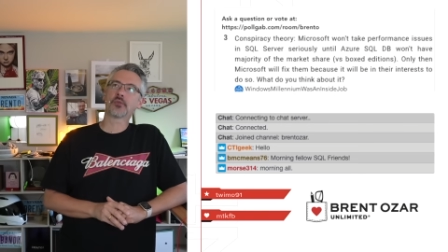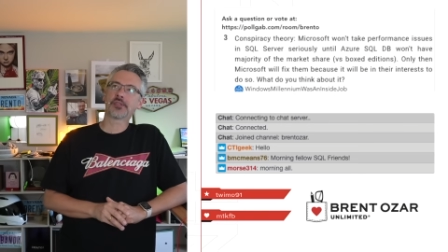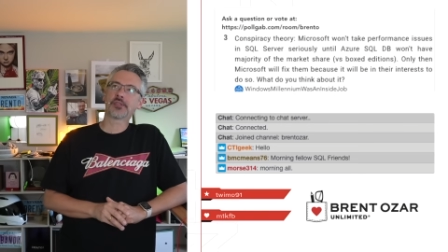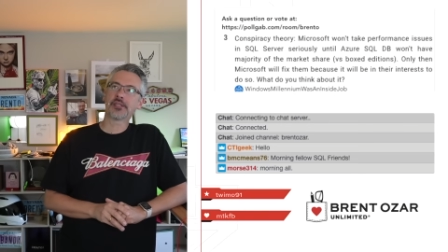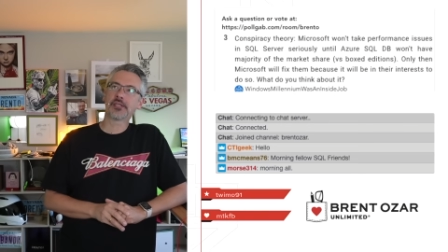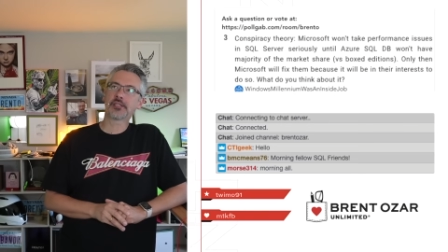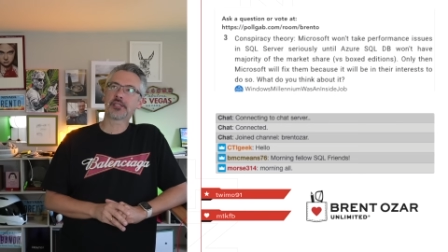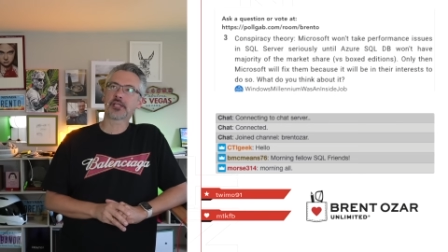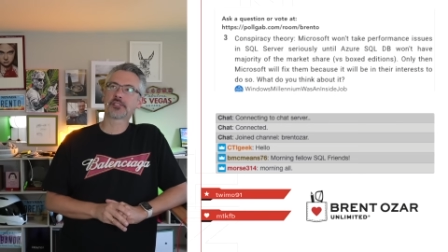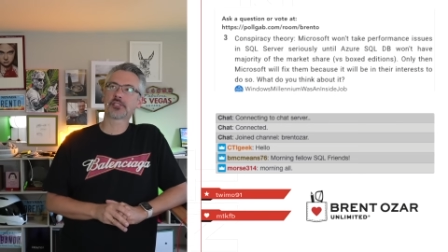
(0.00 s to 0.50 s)

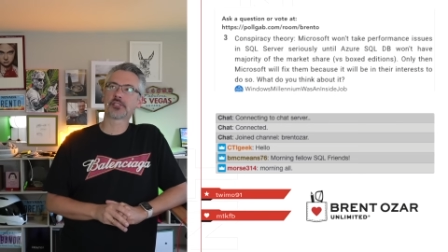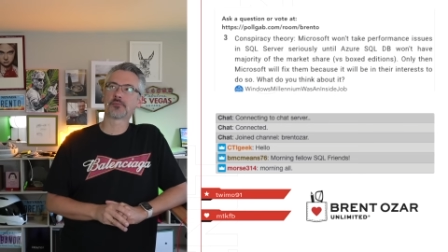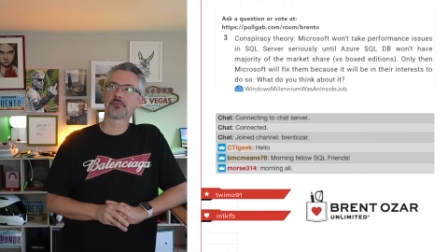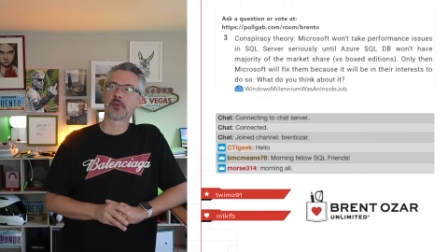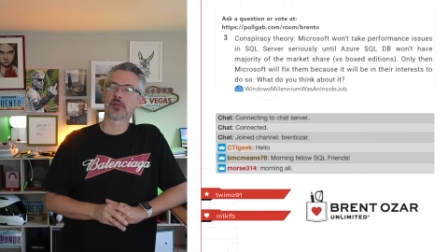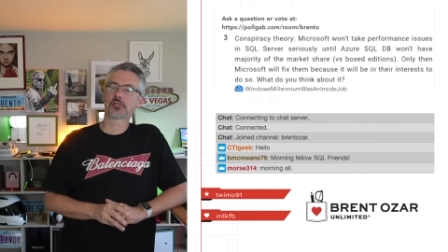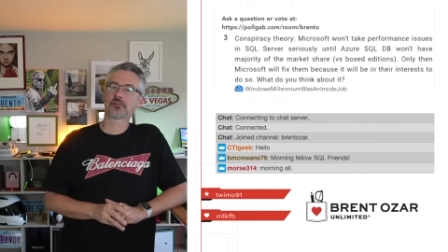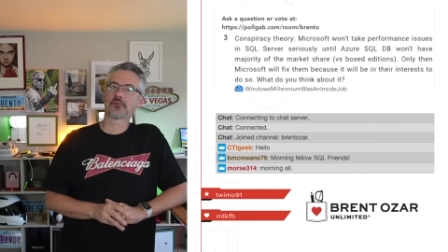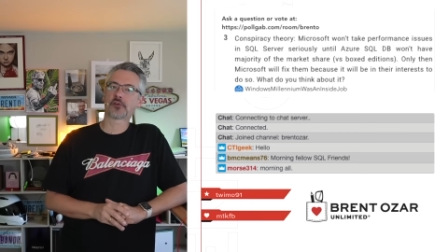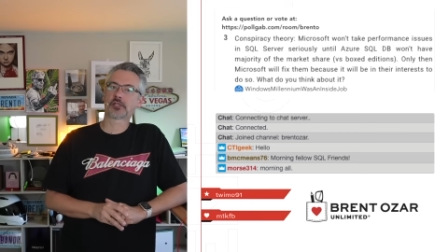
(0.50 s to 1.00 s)
think that's as
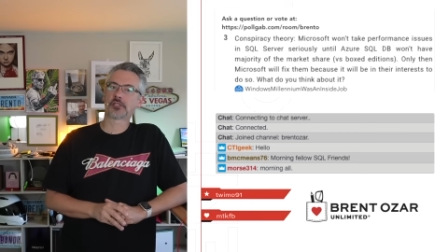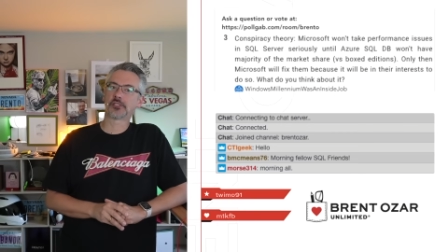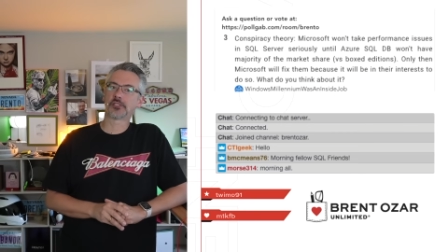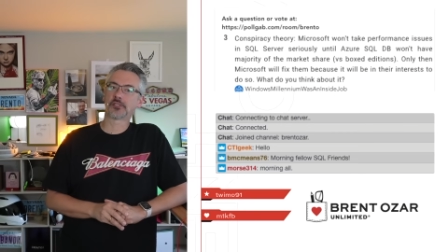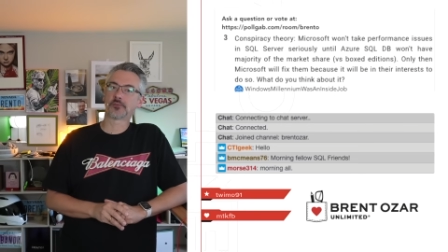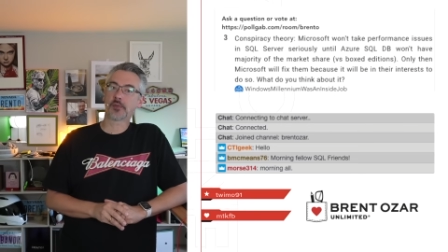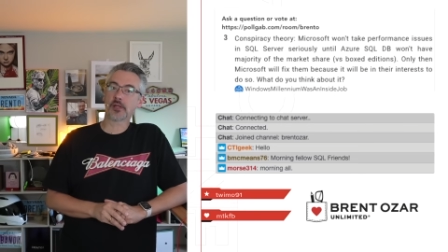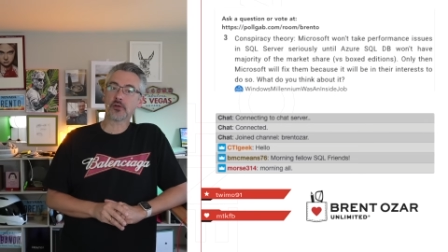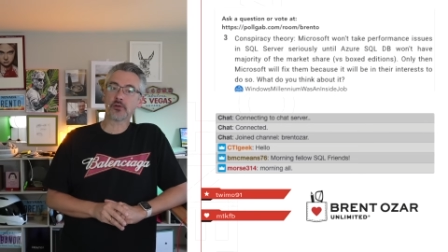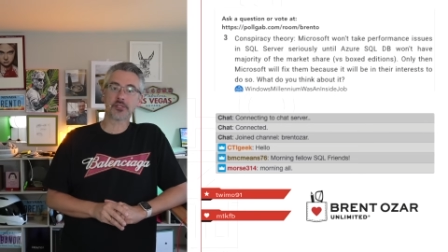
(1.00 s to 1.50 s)
much of a
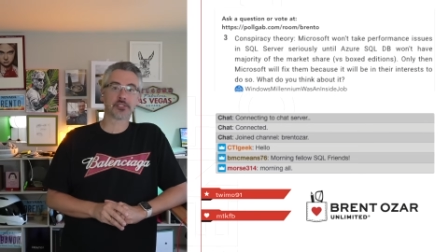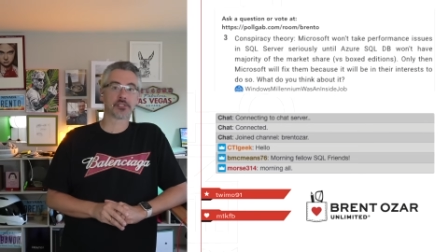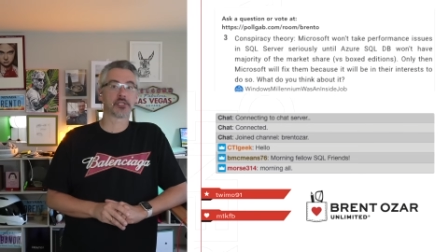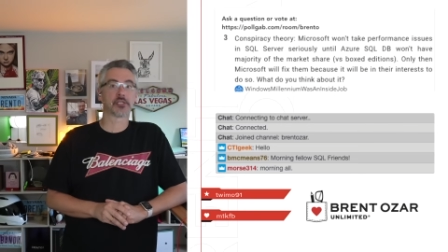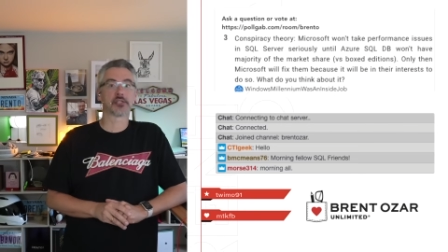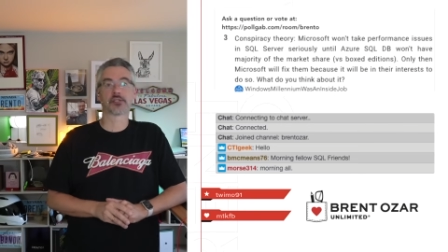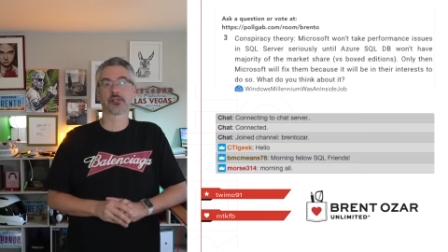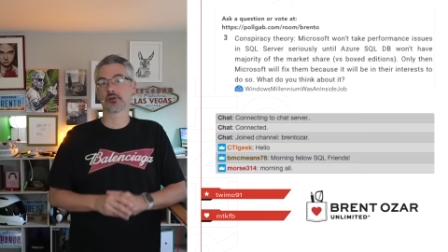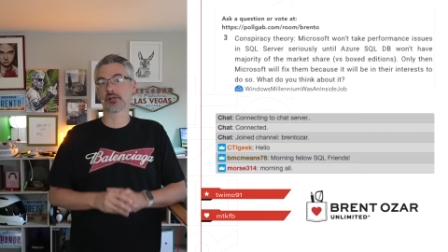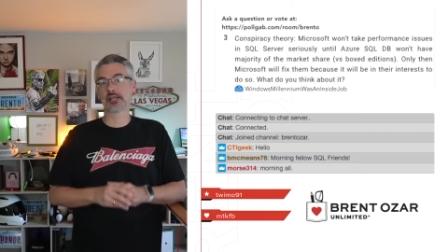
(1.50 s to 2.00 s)

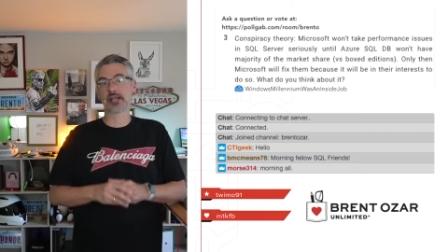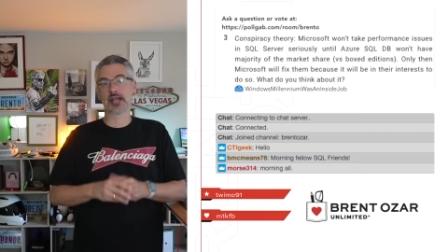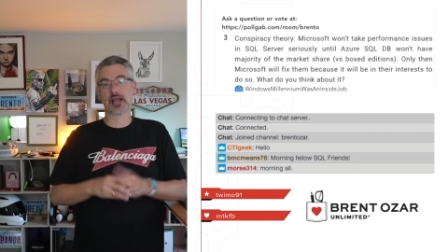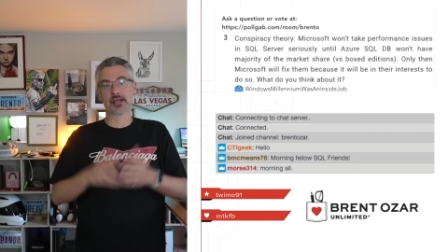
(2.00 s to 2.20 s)
conspiracy theory.